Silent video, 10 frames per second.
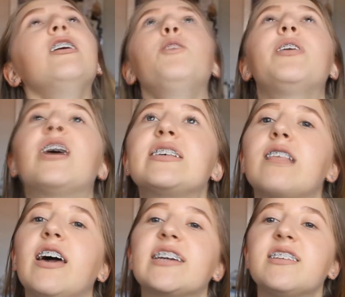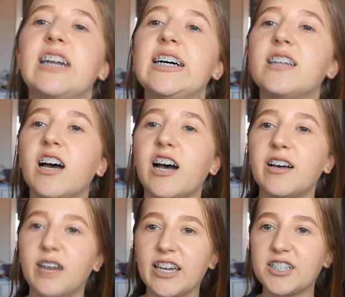I hope you guys liked that.
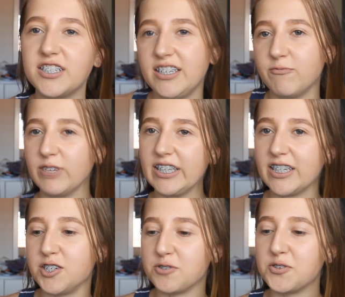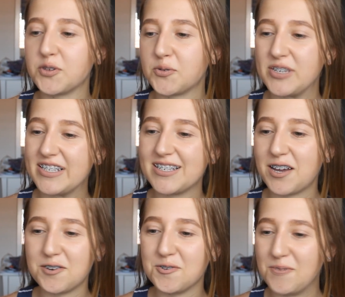Uh, I actually really enjoy doing quizzes.
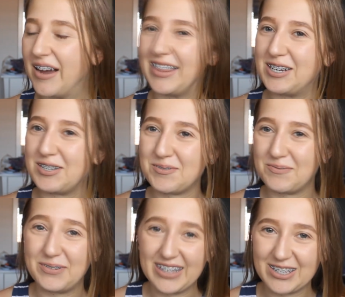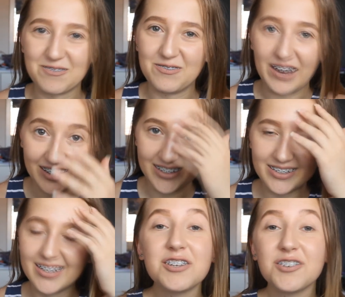I don't know why, they're just really
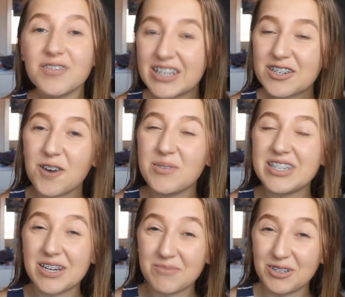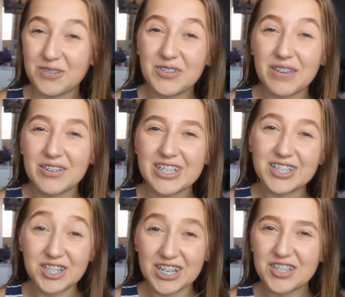fun. Don't forget to comment down below if you have any
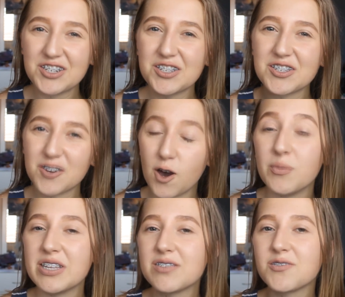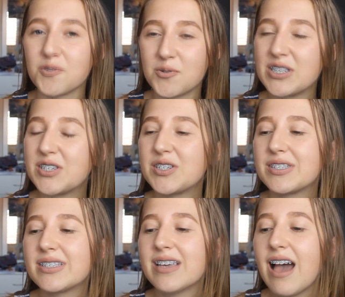suggestions, comments, or
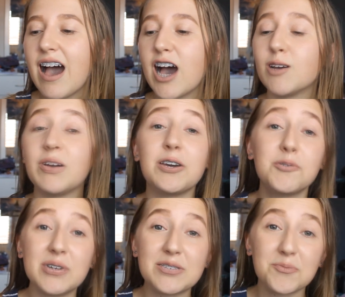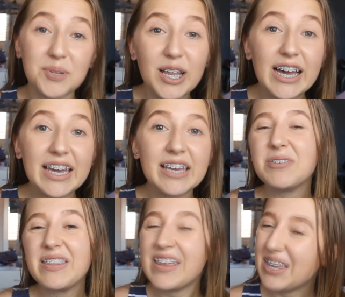questions. Um, I always reply.
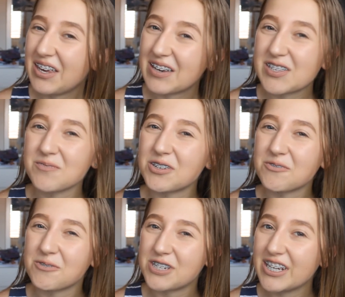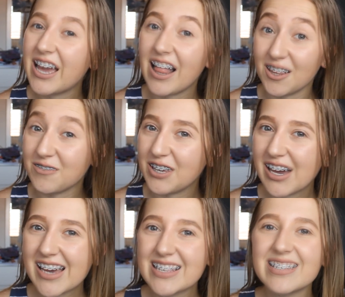But thank you guys so much for watching. I love you
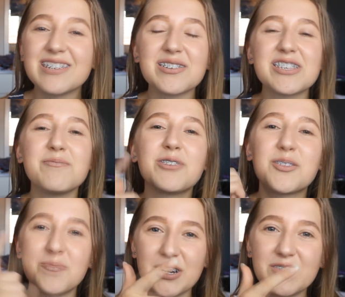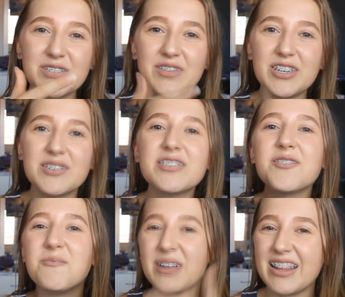guys, and I'll see you in one of the previous videos
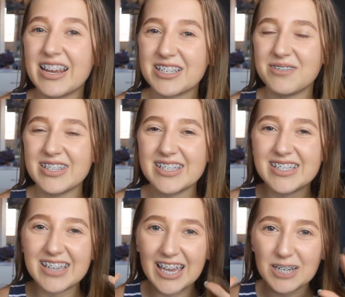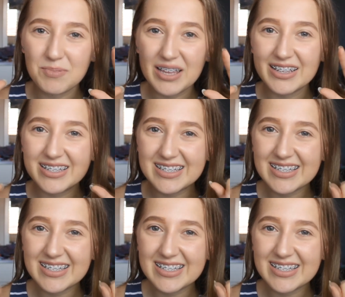or one of the next ones. It depends.